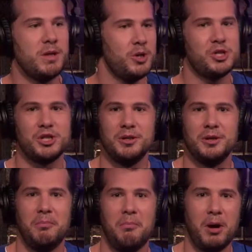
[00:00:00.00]
W. Bush,
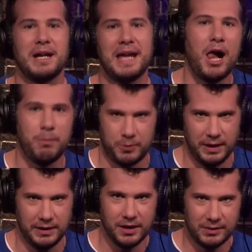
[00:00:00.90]
Mark
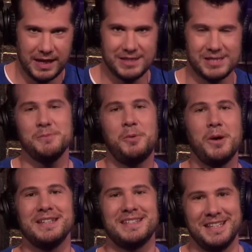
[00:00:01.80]
Halperin. Okay, this is
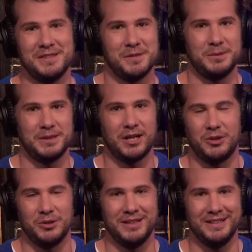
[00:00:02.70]
important to see that the
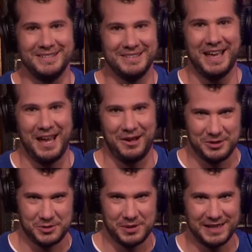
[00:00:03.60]
political uh, angle
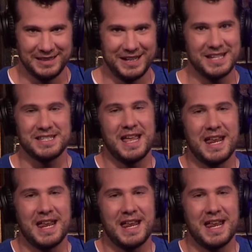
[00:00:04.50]
that's going on there. And, he, does,